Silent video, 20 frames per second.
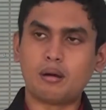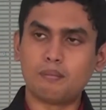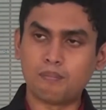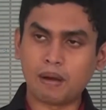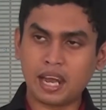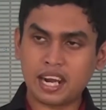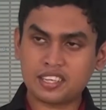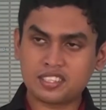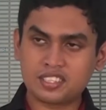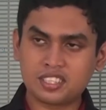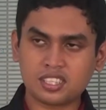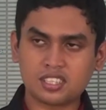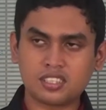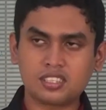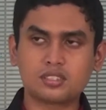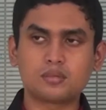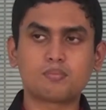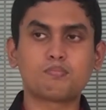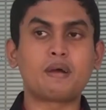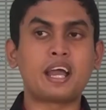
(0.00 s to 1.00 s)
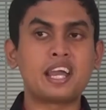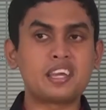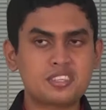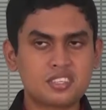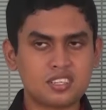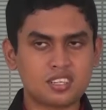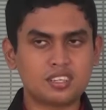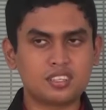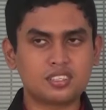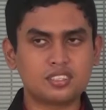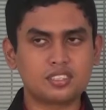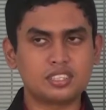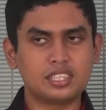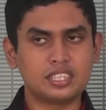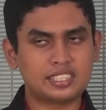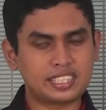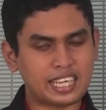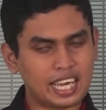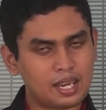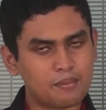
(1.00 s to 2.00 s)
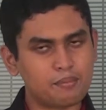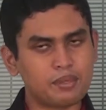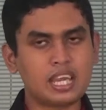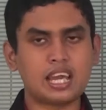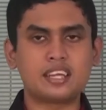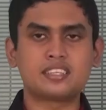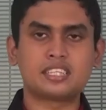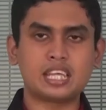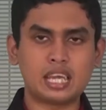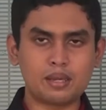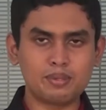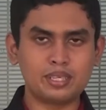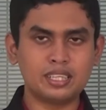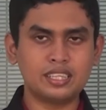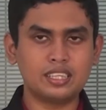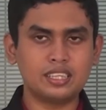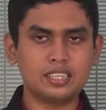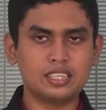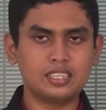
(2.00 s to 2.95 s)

bar chart, pie chart. It can be a table,